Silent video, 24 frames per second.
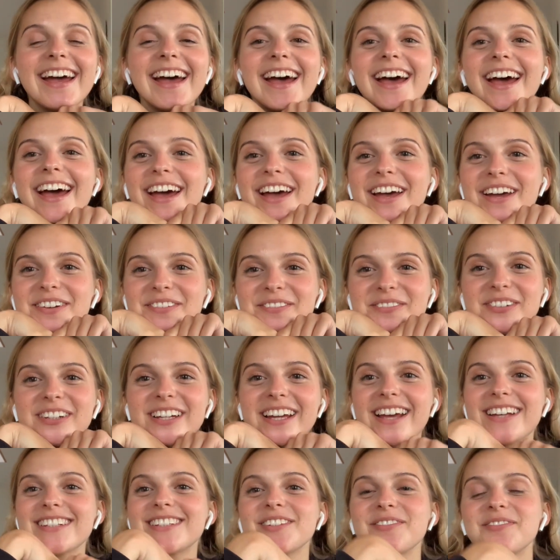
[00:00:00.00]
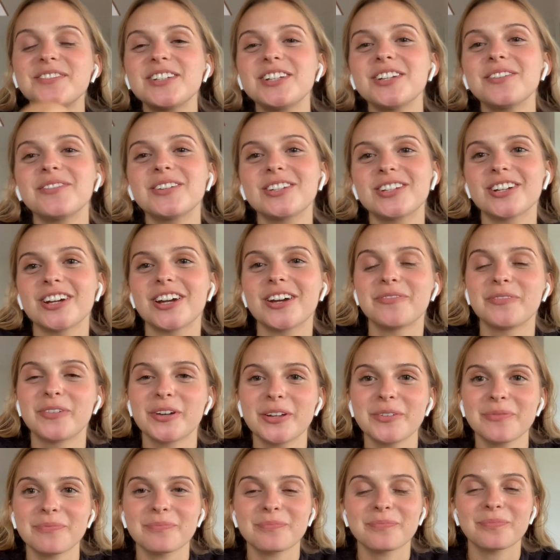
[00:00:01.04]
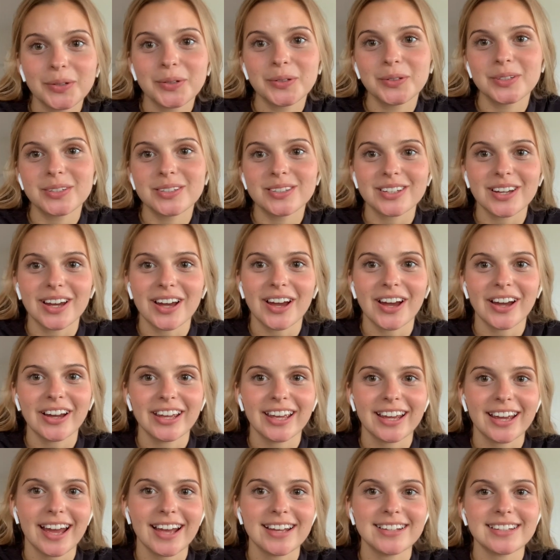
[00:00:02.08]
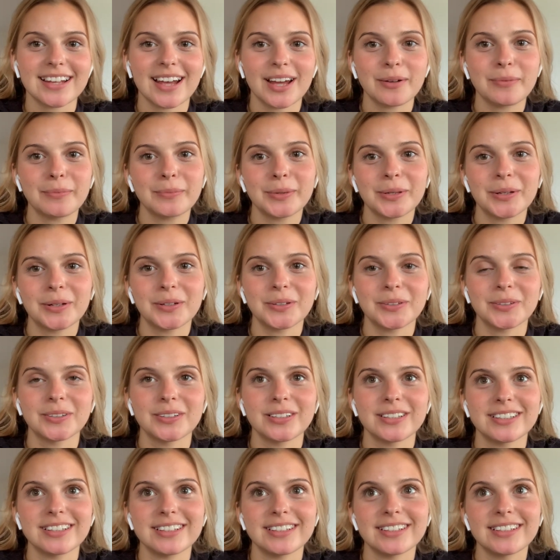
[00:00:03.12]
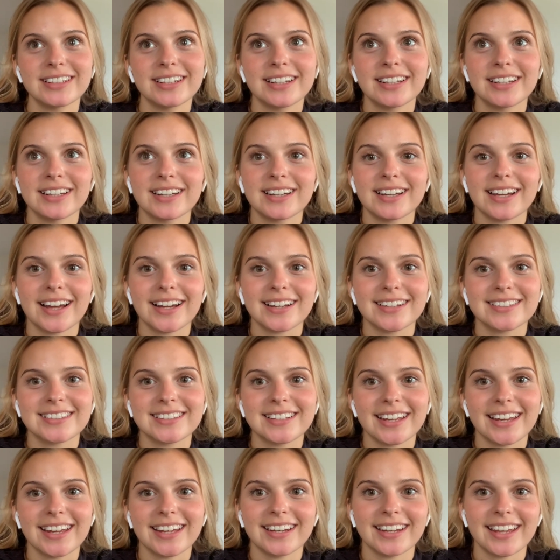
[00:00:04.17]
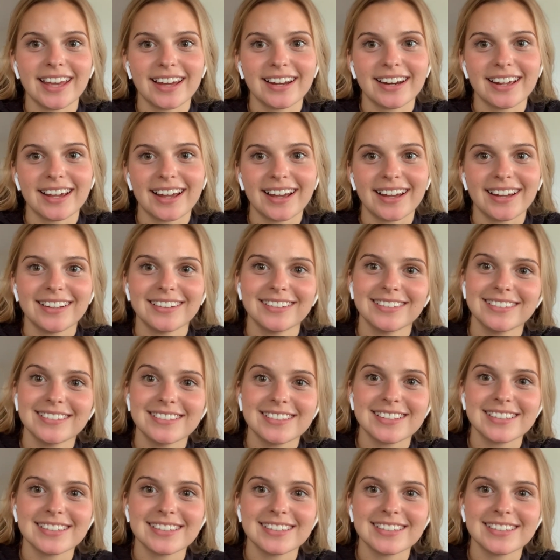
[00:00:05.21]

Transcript: Um, but yeah, so I've been doing my German. Guten Tag, ich heiße Amber und 18 Jahre alt.